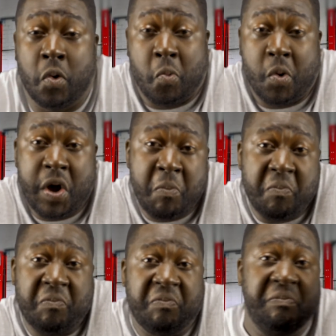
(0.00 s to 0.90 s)

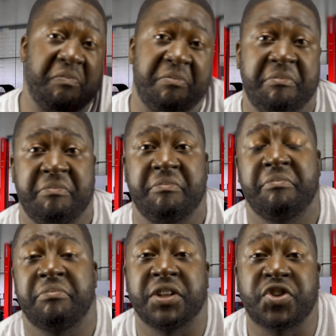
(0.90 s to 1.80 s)
Well,
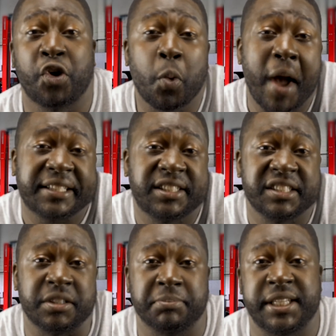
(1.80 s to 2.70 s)
the Turtle Wax
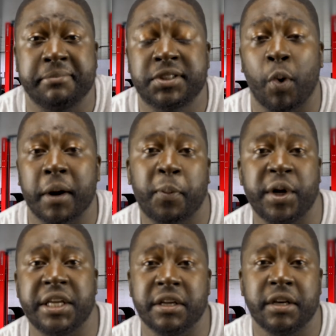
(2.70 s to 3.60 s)
system seemed to work
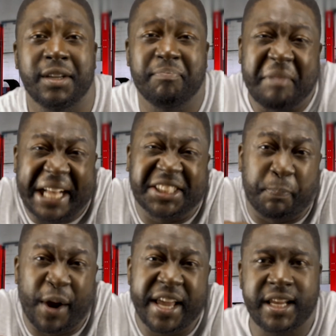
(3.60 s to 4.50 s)
pretty good. I
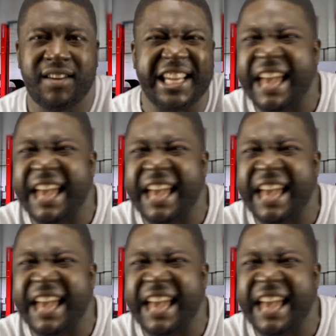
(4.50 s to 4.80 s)
sprayed it, it